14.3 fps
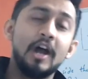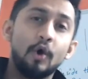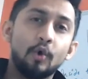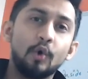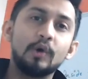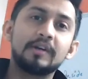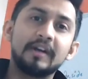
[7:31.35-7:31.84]

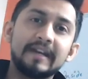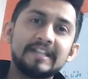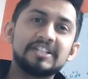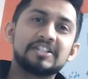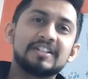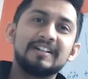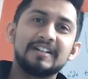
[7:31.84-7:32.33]
old
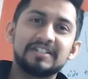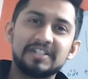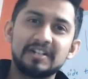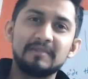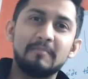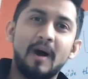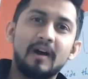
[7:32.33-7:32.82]
traditional
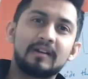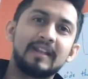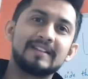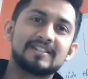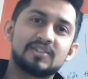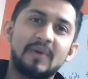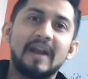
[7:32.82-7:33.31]
digital
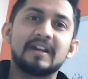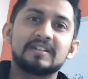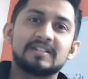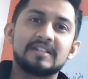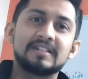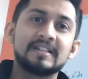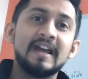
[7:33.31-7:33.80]
marketing
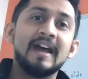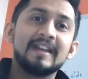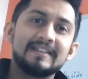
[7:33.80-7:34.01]
strategies.